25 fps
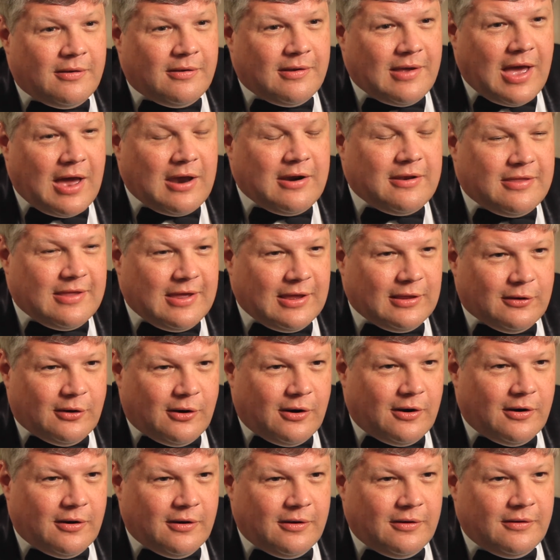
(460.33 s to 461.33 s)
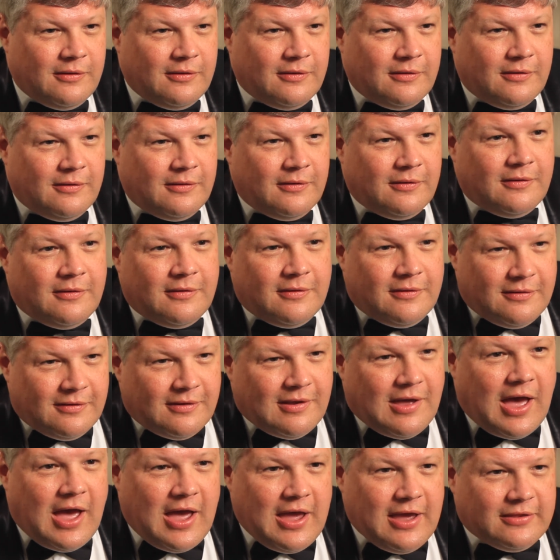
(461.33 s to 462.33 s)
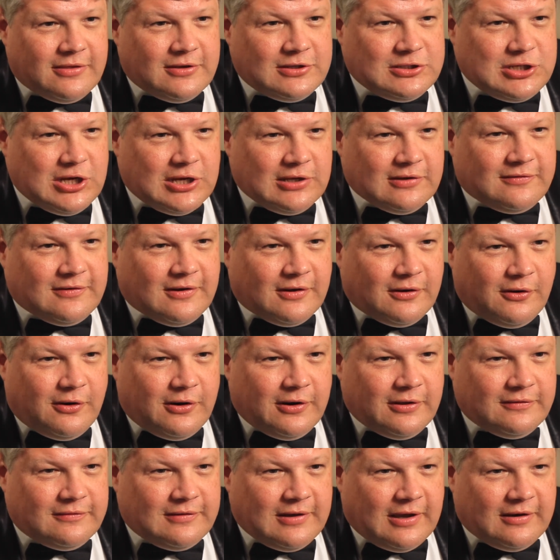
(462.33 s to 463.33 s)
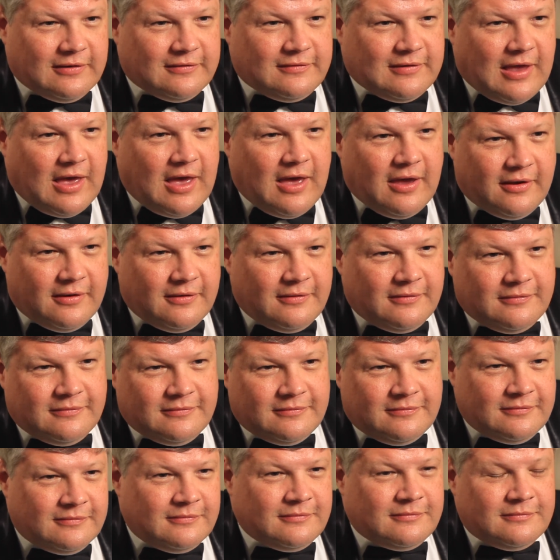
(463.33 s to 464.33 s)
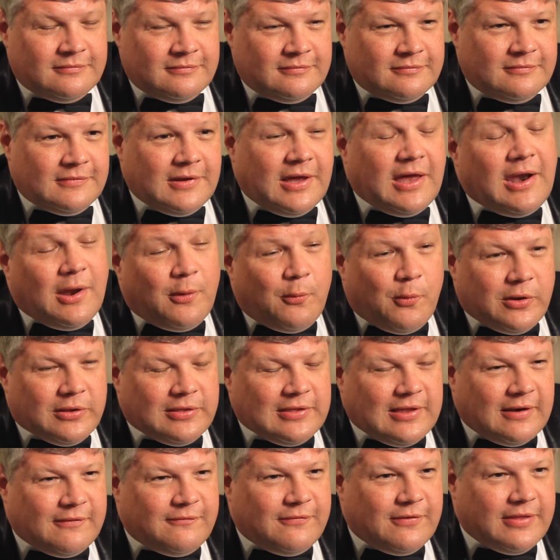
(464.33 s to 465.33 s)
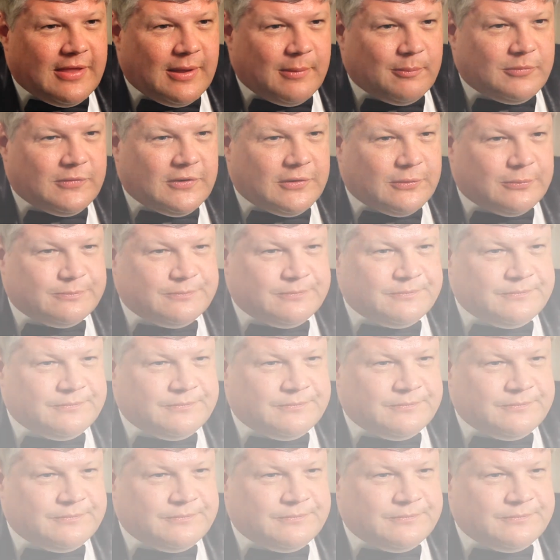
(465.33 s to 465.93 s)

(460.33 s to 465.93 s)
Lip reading: How do they learn? I had the chance to learn in Zeta Psi, and I want that for them too.